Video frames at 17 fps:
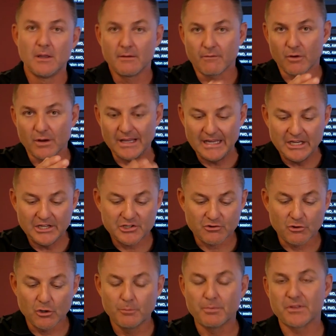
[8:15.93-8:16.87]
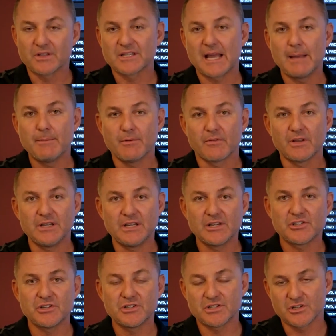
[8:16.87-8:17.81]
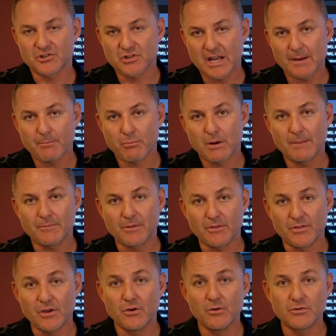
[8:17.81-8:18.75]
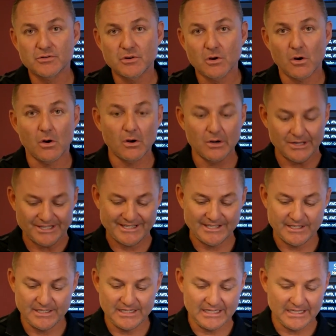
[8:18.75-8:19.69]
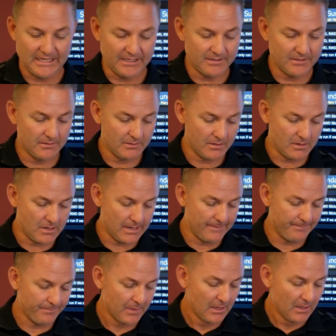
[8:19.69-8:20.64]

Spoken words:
for each group and the type of conditions and track prep that those cars need. All right.